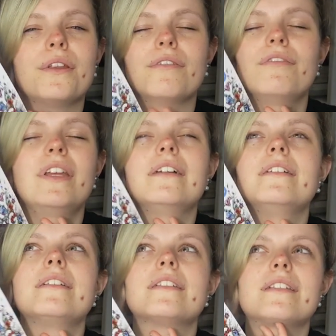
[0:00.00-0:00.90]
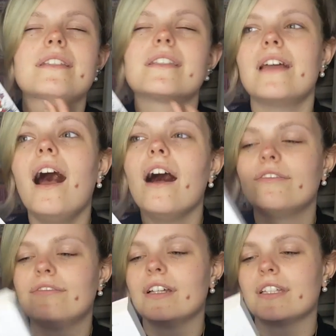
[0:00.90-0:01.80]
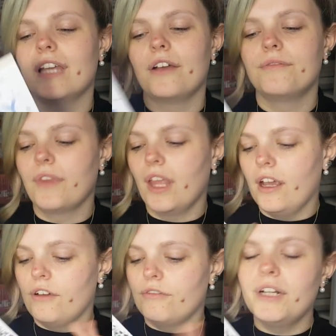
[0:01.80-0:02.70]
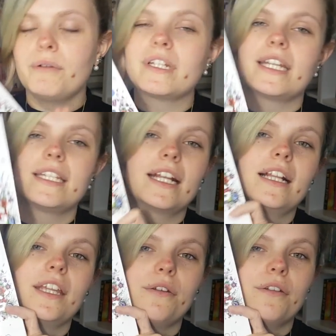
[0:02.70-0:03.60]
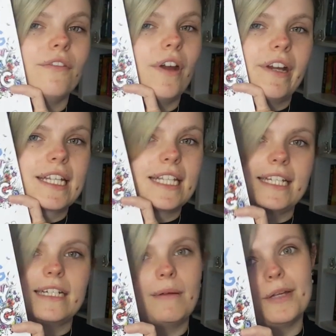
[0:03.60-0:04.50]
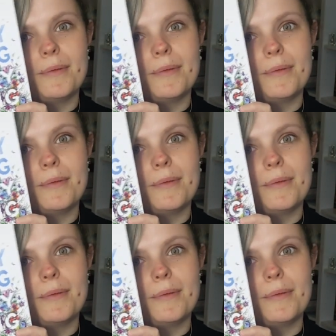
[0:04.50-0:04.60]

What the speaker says: the feels and stuff. So really want to get to Nicola Yoon. I'm very excited about her